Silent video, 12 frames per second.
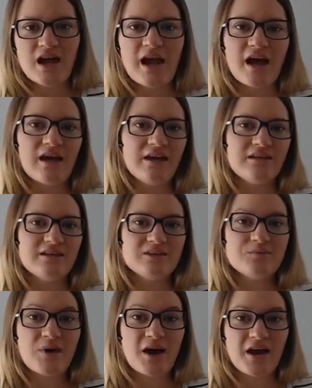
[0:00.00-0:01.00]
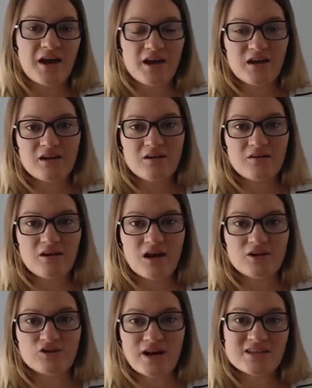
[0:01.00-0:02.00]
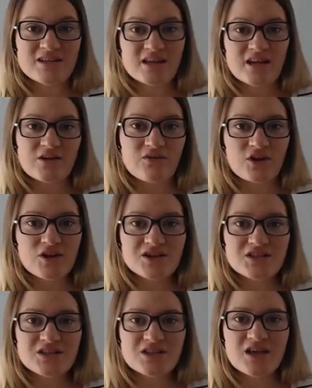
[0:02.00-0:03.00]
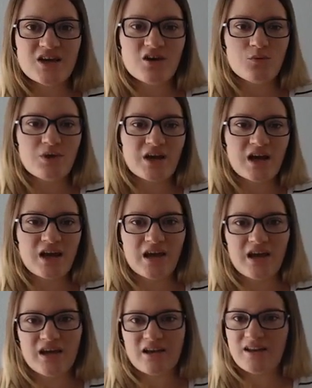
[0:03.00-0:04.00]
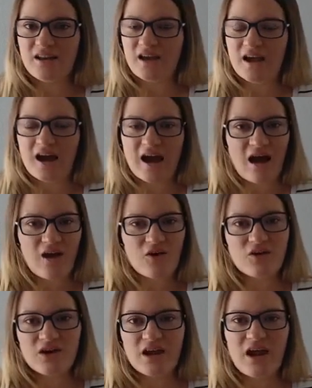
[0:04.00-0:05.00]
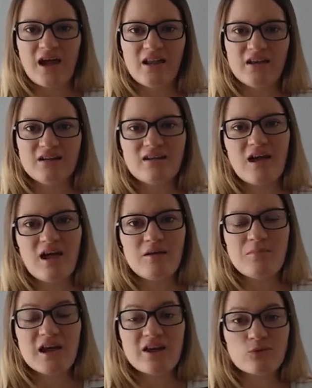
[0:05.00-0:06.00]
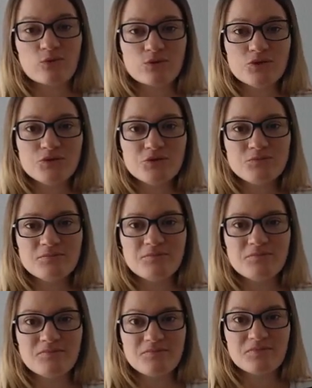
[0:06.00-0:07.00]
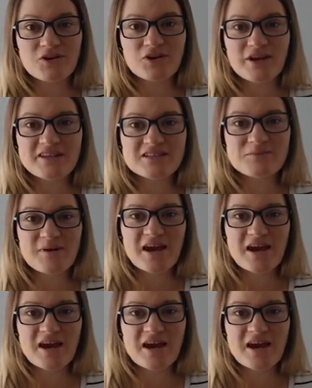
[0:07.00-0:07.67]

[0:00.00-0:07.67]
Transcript: And by addressing it first, we get it out and make room, create some